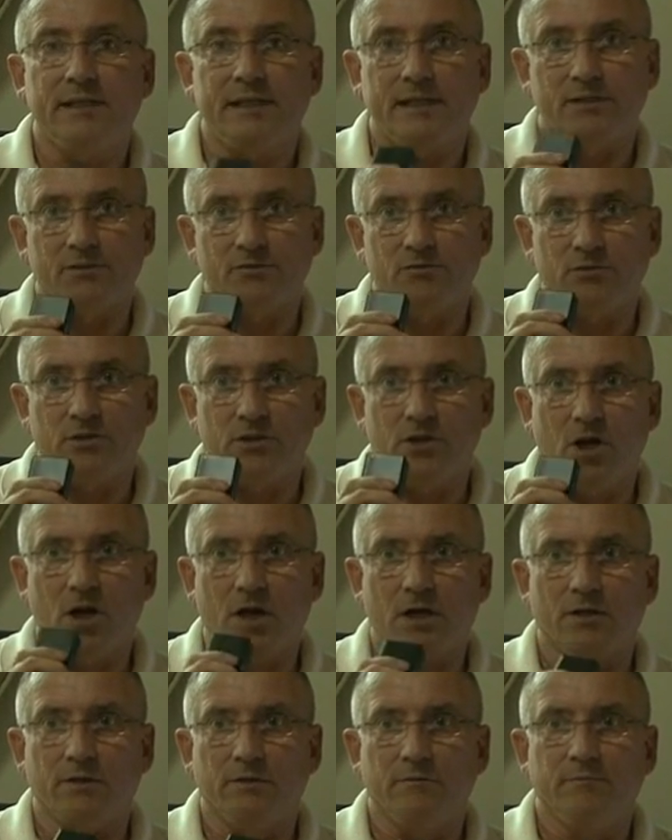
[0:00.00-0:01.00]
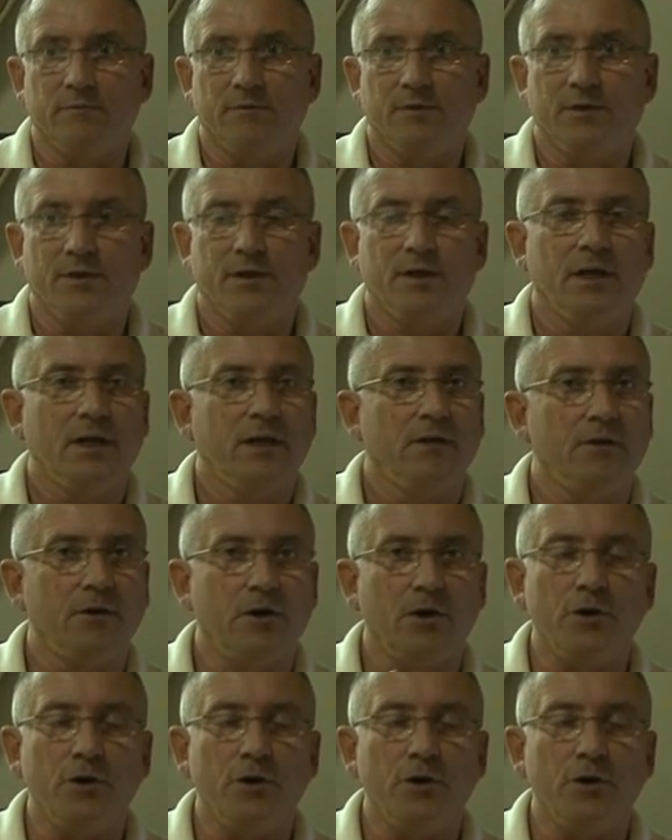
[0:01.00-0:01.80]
is the logger. There